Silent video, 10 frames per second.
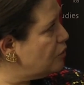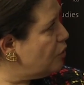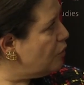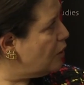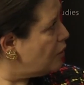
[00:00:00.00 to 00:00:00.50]

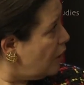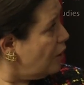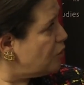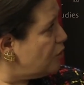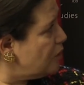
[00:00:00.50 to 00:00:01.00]
your
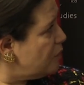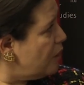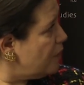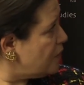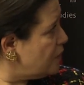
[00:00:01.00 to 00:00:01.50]
cultural
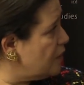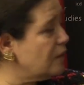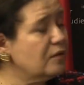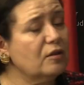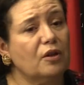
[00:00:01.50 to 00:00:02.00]
diplomacy
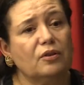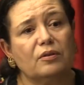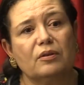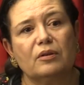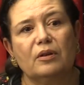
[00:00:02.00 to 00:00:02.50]
is
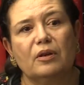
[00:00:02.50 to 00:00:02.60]
not